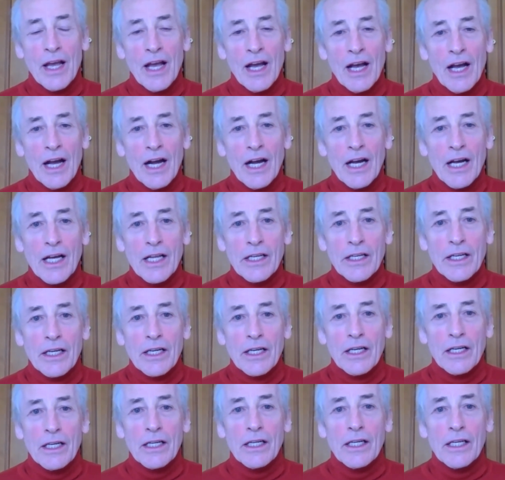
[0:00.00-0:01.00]
And
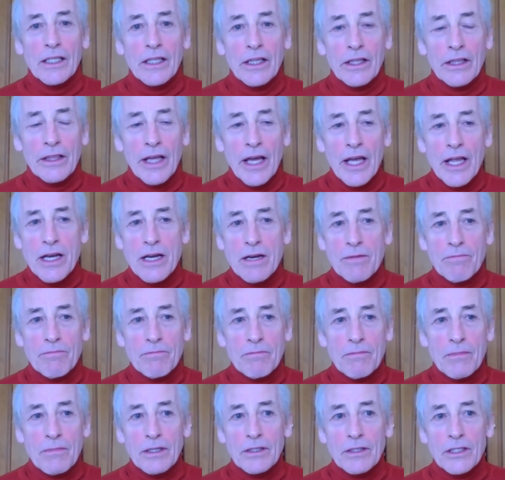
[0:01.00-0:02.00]
then
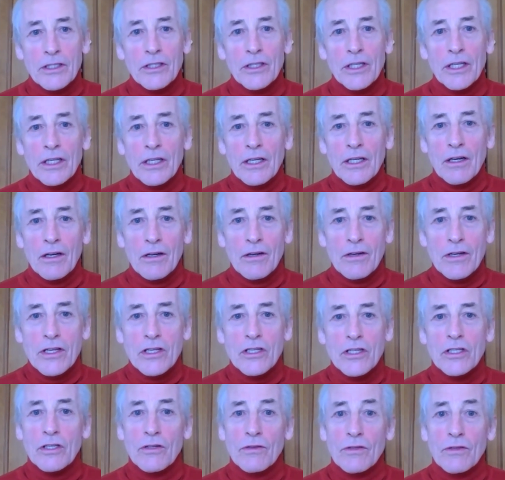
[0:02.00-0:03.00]
Maharishi
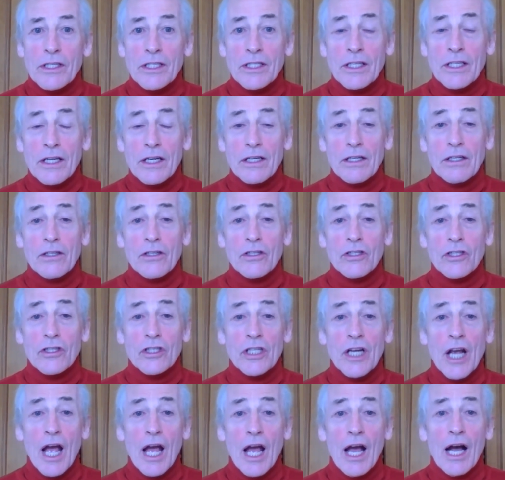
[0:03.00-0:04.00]
encouraged research,
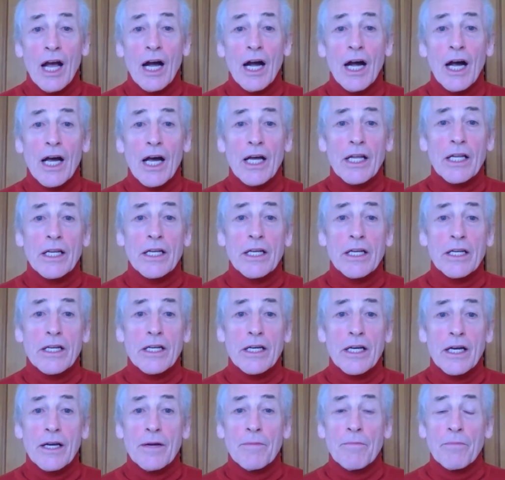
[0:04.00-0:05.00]

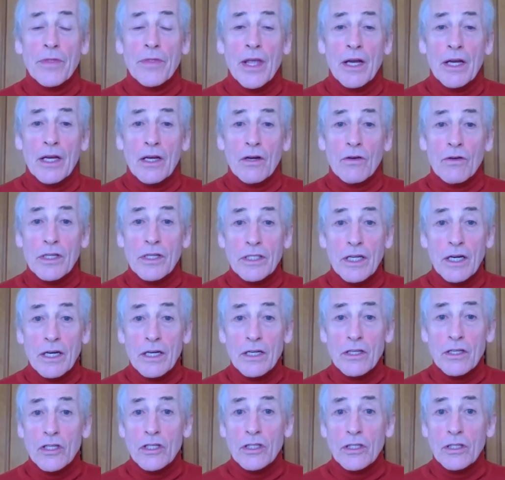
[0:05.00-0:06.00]
and
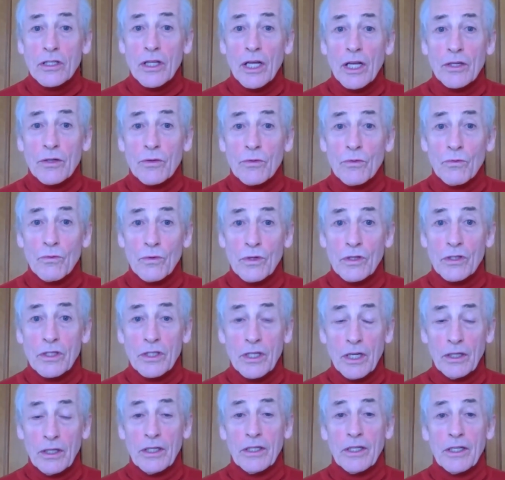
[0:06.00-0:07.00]
research that was
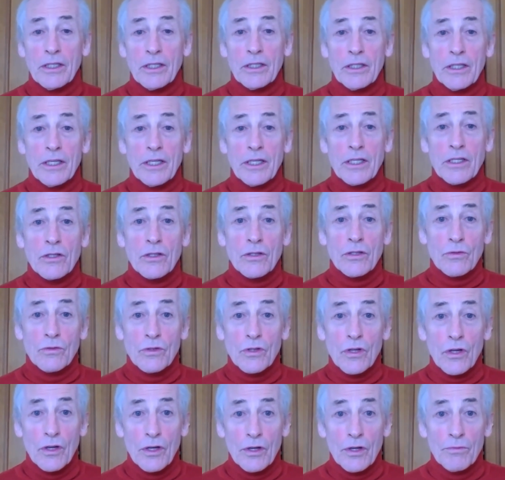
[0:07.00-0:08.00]
done on this
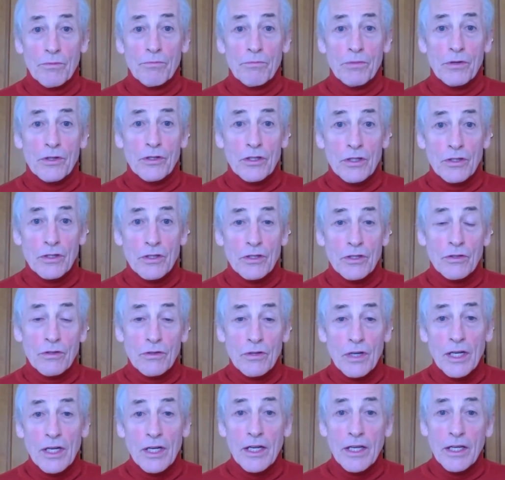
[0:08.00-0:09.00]
produced
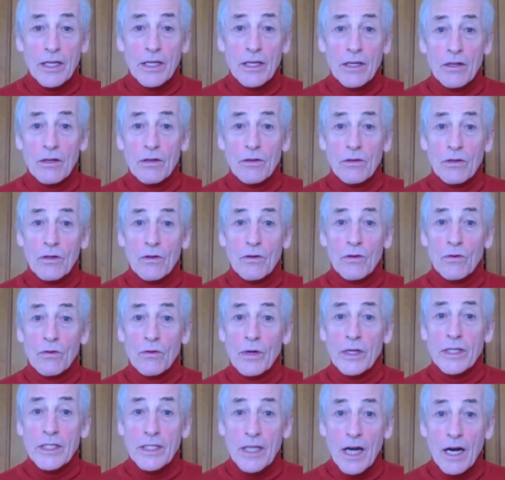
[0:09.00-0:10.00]
really
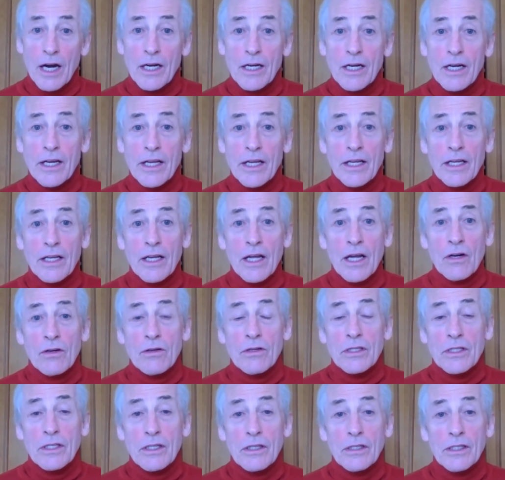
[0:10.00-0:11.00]
quite startling
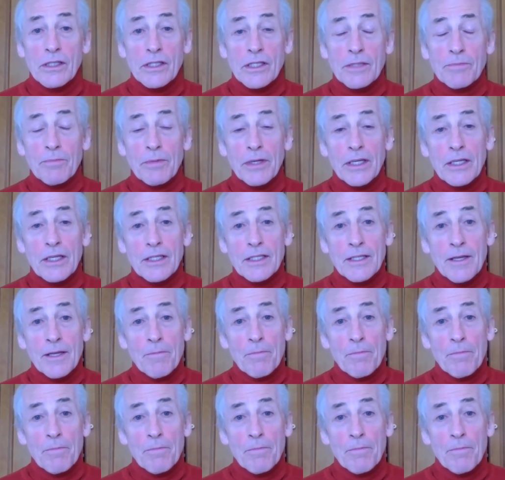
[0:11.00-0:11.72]
results, because